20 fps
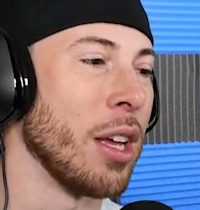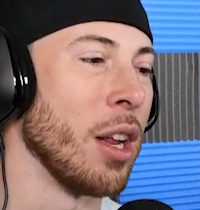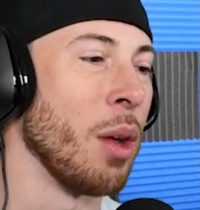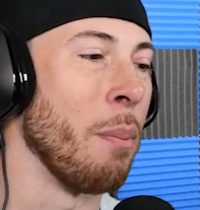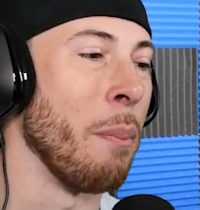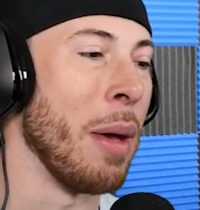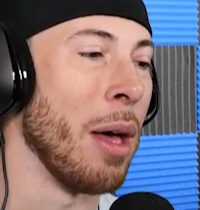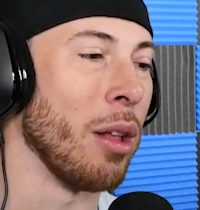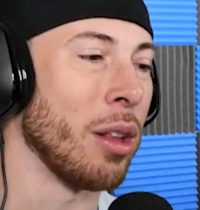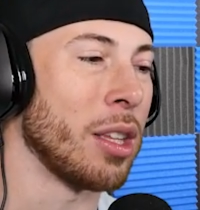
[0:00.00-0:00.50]
gonna
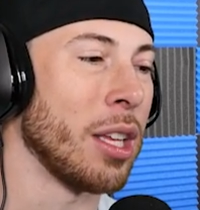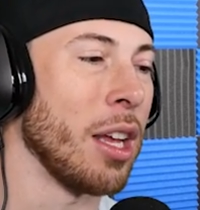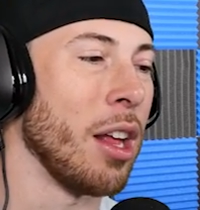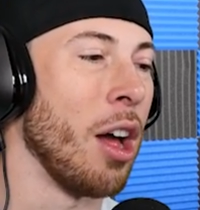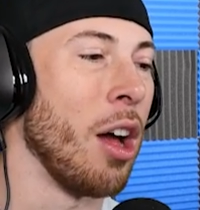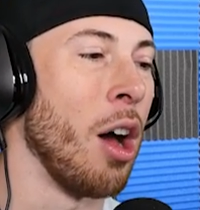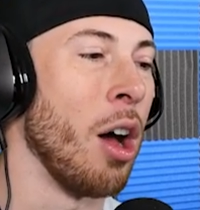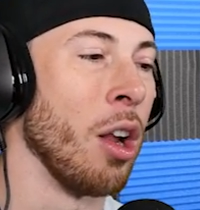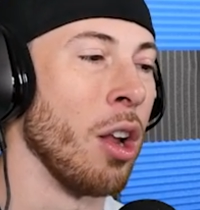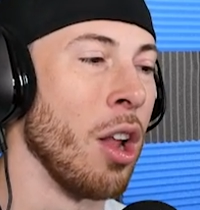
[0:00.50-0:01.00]
melt
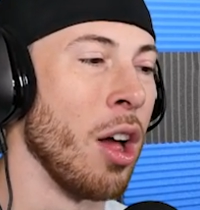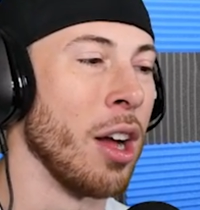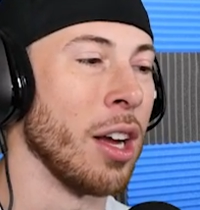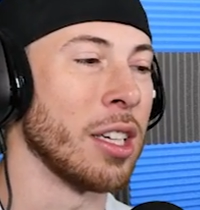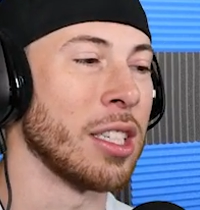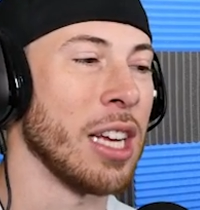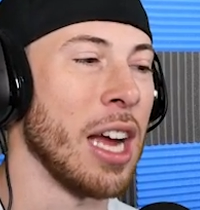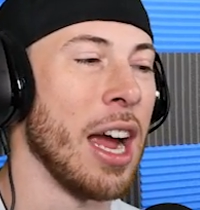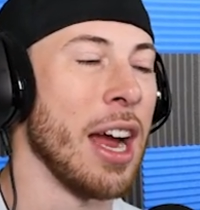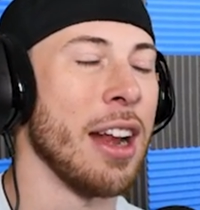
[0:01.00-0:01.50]
it
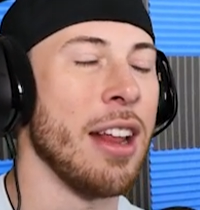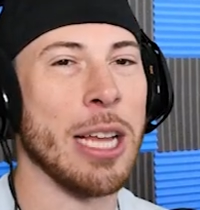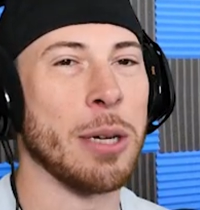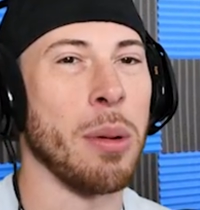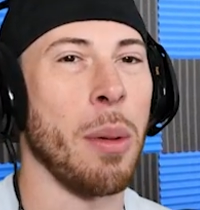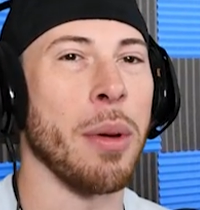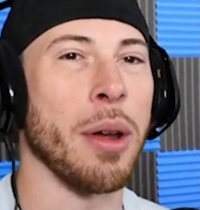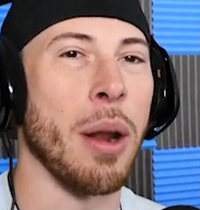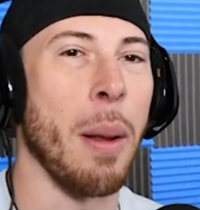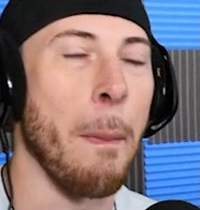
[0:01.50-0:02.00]
alongside. It's
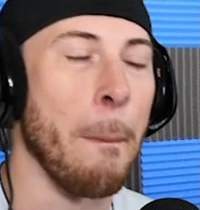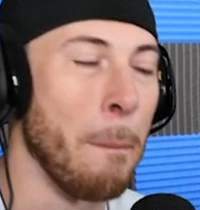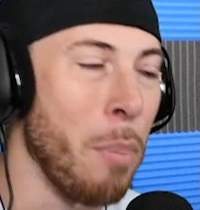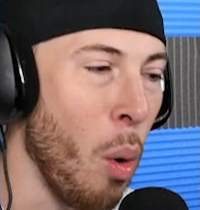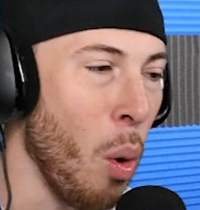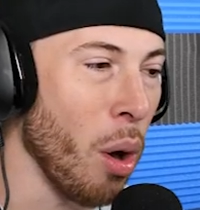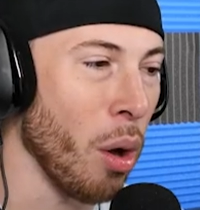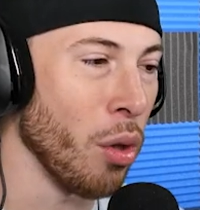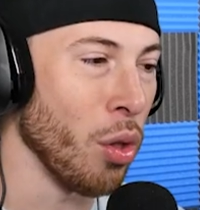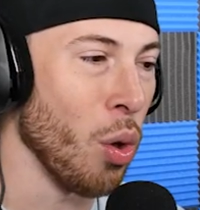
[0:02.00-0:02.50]
probably gonna
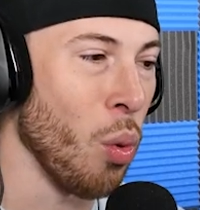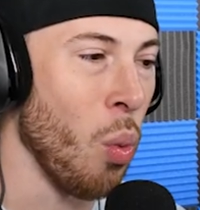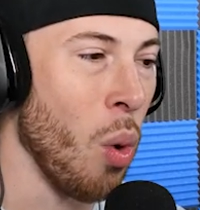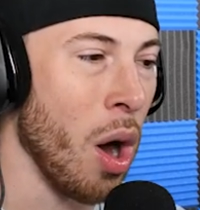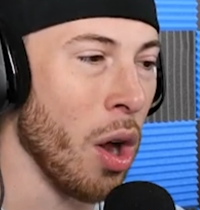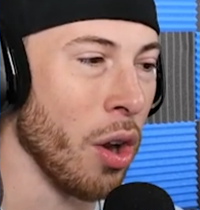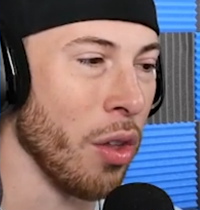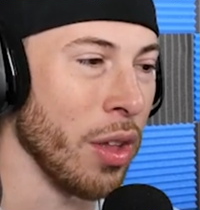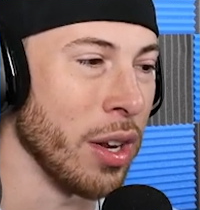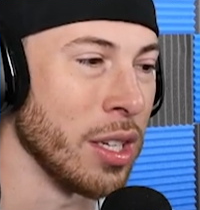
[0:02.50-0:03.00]
boil the
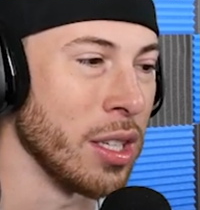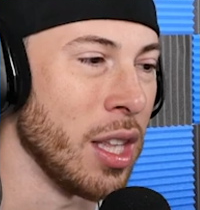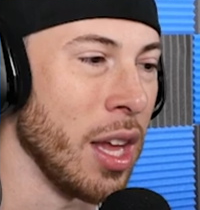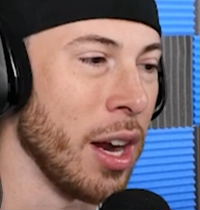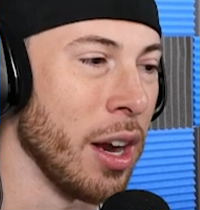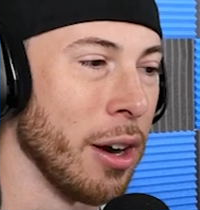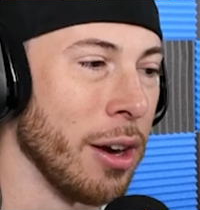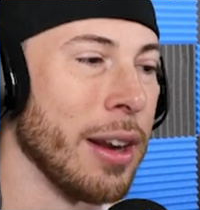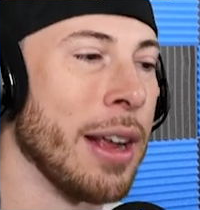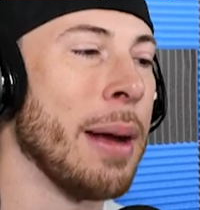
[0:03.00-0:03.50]
water that's
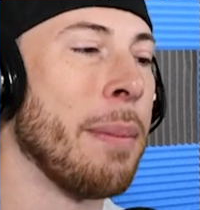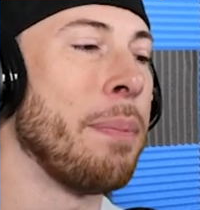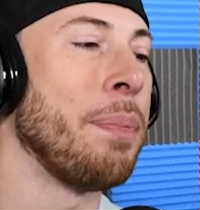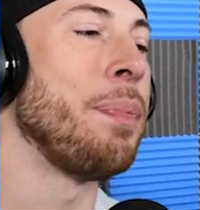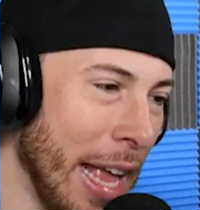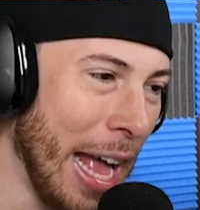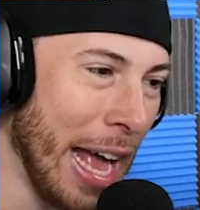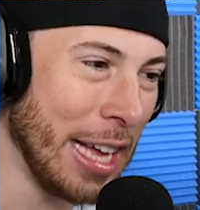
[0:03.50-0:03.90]
there. Yep.